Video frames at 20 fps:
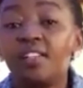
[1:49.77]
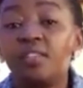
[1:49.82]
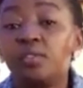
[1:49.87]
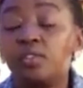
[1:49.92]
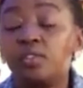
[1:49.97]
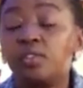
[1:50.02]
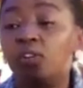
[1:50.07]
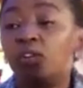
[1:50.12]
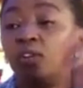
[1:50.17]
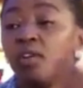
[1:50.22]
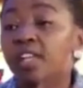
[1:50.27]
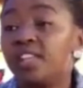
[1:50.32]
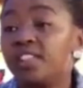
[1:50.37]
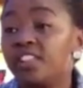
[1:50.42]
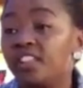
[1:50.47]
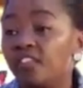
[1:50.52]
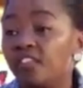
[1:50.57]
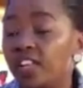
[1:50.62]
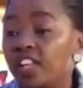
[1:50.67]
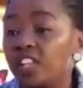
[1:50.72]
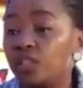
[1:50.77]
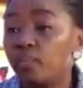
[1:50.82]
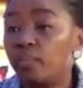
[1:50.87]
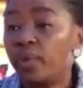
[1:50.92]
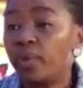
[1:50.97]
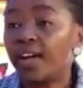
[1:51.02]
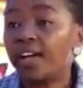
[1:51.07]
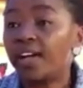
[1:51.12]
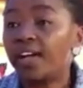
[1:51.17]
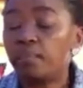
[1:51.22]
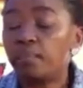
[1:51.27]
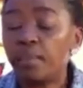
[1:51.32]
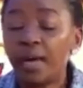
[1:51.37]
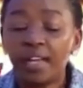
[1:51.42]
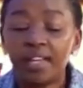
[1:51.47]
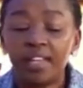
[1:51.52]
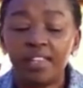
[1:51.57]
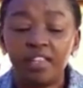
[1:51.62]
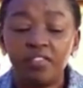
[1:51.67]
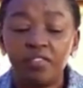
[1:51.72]
you know, in the village,
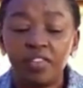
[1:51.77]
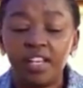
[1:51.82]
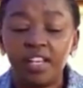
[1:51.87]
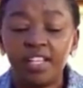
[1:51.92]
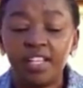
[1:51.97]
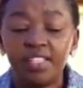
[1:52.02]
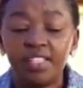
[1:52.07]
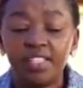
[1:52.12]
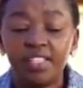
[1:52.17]
back in the village,